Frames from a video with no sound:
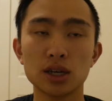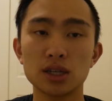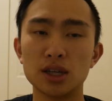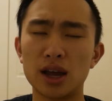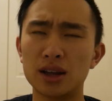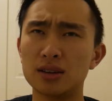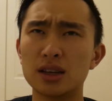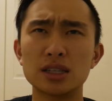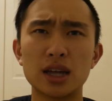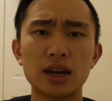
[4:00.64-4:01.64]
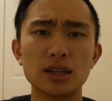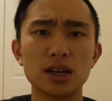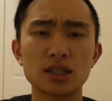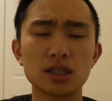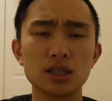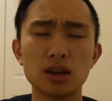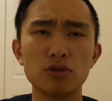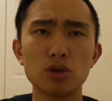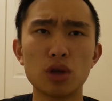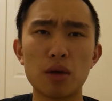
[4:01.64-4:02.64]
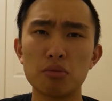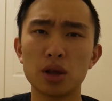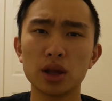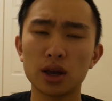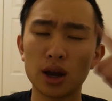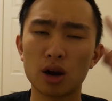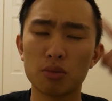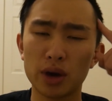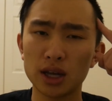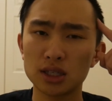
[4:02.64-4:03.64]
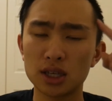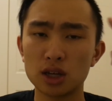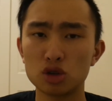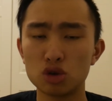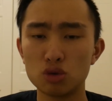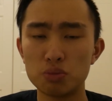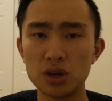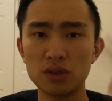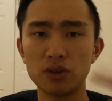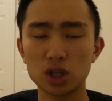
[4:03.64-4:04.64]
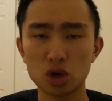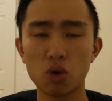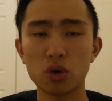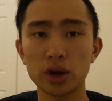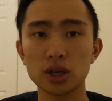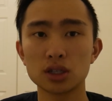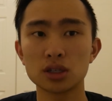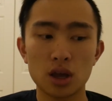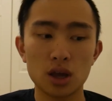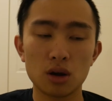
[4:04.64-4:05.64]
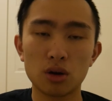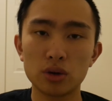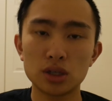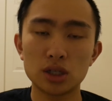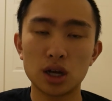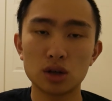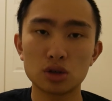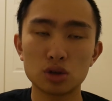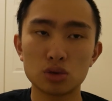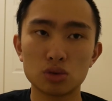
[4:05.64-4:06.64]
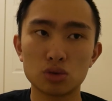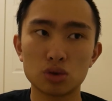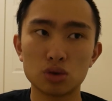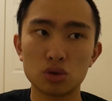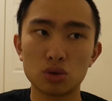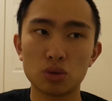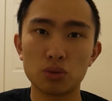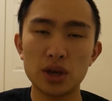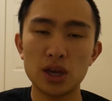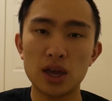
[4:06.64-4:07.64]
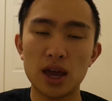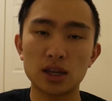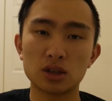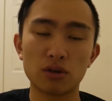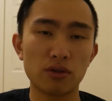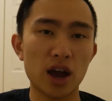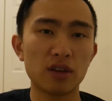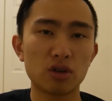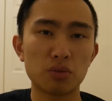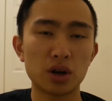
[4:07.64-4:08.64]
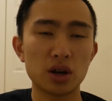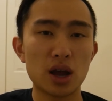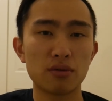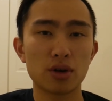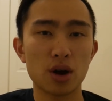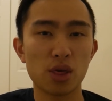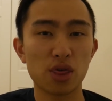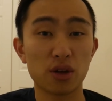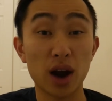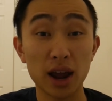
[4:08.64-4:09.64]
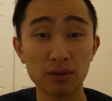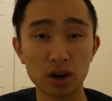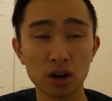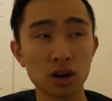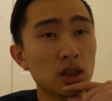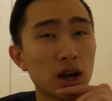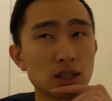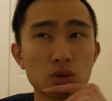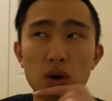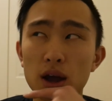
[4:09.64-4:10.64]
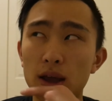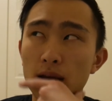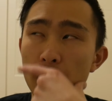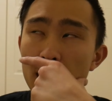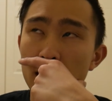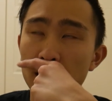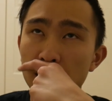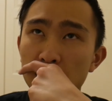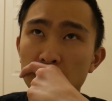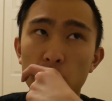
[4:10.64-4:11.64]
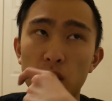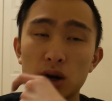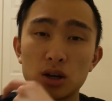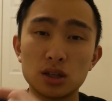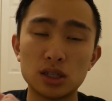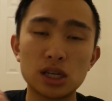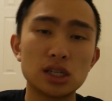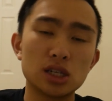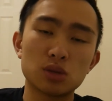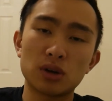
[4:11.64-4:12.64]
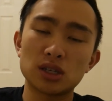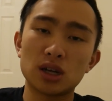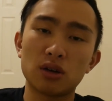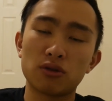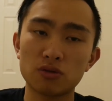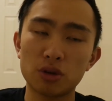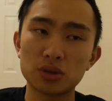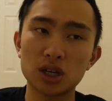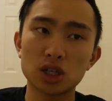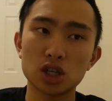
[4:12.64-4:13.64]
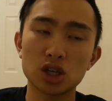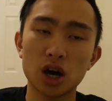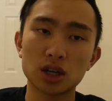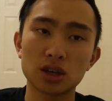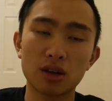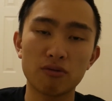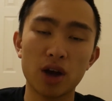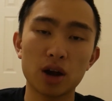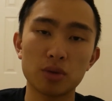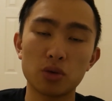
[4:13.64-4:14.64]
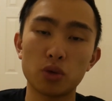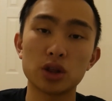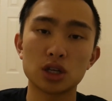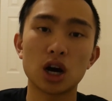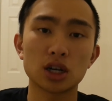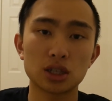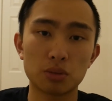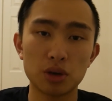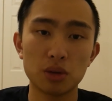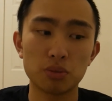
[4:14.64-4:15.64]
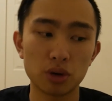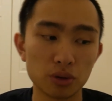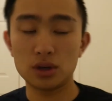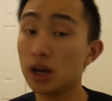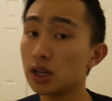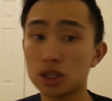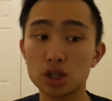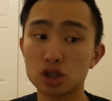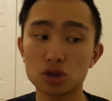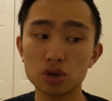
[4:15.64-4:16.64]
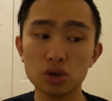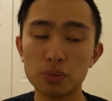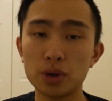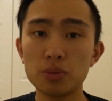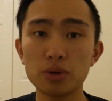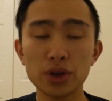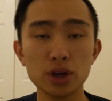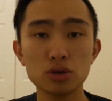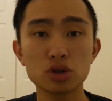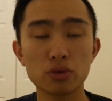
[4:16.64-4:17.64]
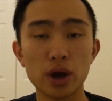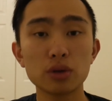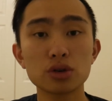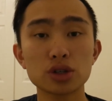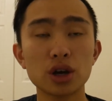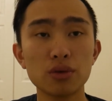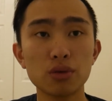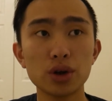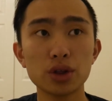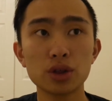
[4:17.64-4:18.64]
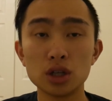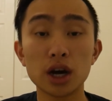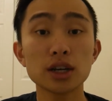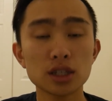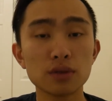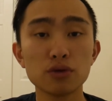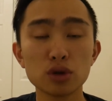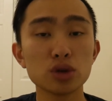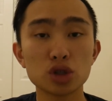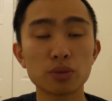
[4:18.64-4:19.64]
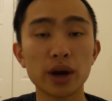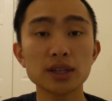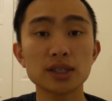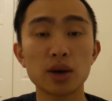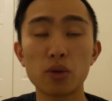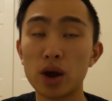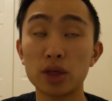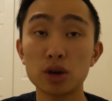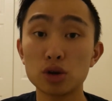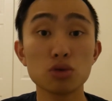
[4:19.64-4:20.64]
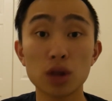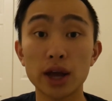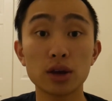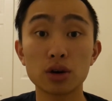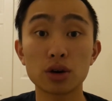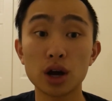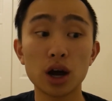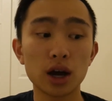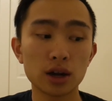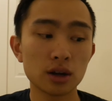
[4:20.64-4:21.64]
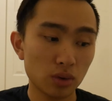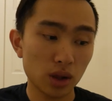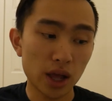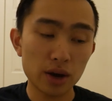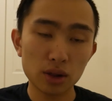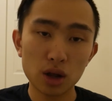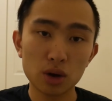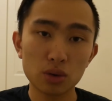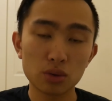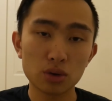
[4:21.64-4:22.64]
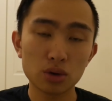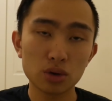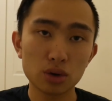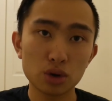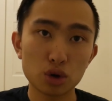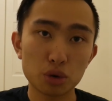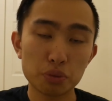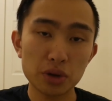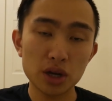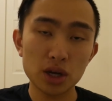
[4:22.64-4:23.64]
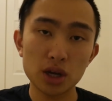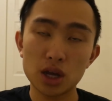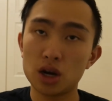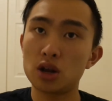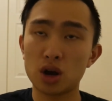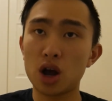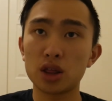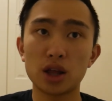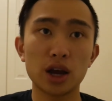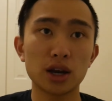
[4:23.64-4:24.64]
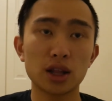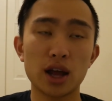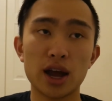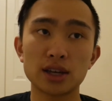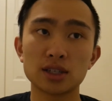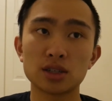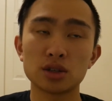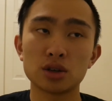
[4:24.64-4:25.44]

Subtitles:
is that it doesn't give you that millionaire mindset to be victorious. It always tells you to be a survivor, but never a thriver. That's why I wanna distance myself from such a toxic environment with toxic people. Yes, it's true. The people that you surround yourself with does influence your mindset, whether you like it or not. Let alone you're being in an online class